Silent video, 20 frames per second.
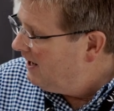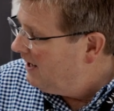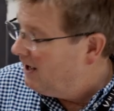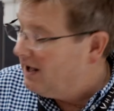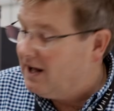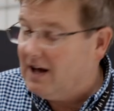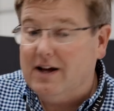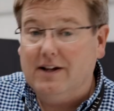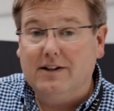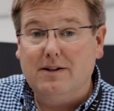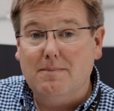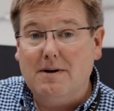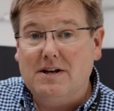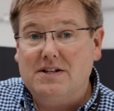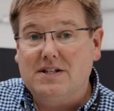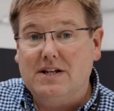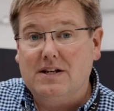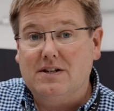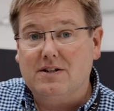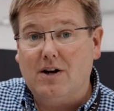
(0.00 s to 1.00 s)
uh, the
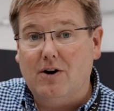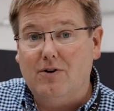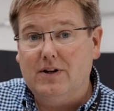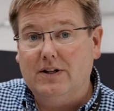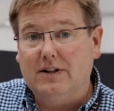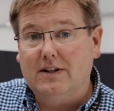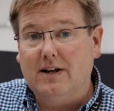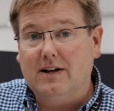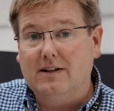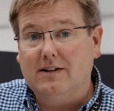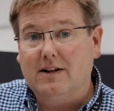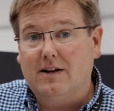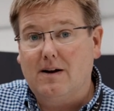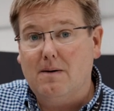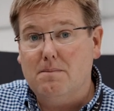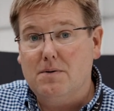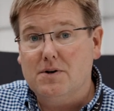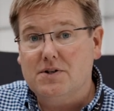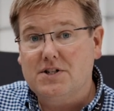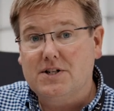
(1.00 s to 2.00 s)
mixing zone in the, the
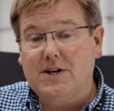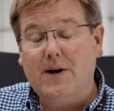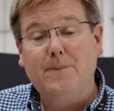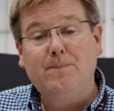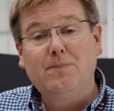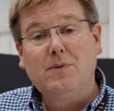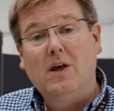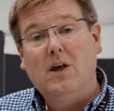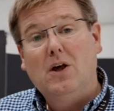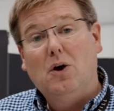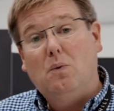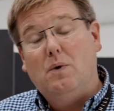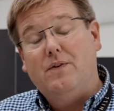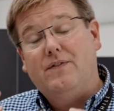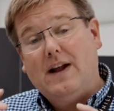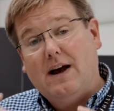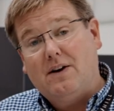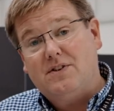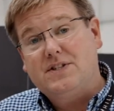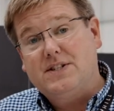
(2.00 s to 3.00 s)
combustor. We've
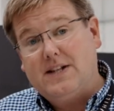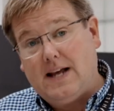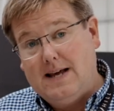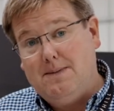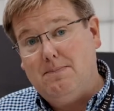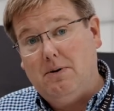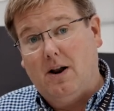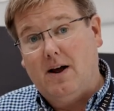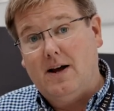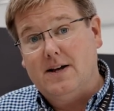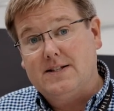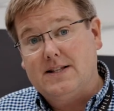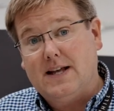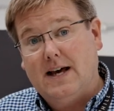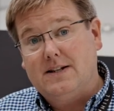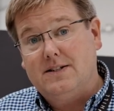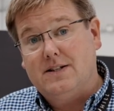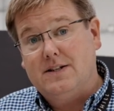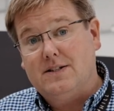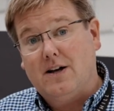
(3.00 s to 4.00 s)
now stabilized
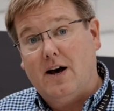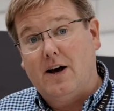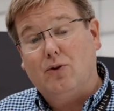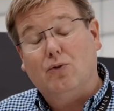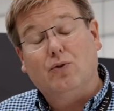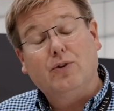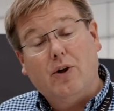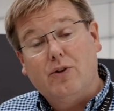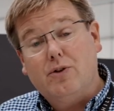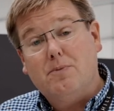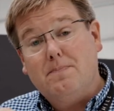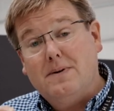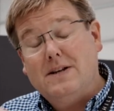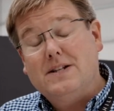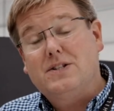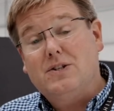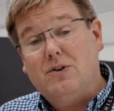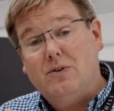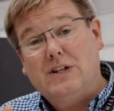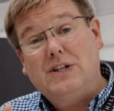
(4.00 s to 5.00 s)
that design, although the
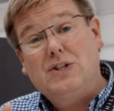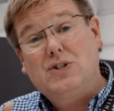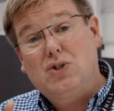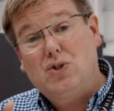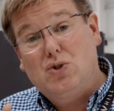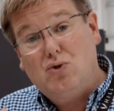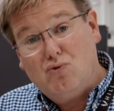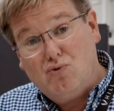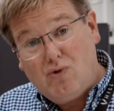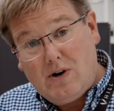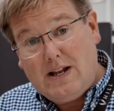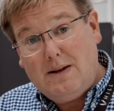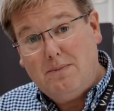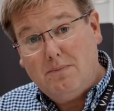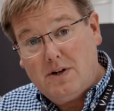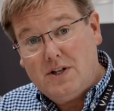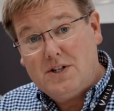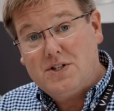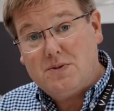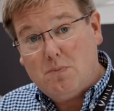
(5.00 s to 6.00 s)
bits are
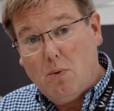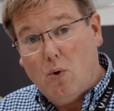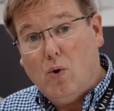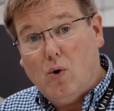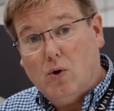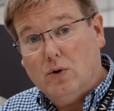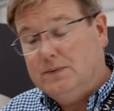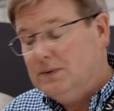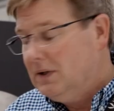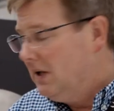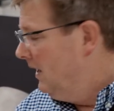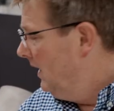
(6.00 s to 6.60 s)
extremely small.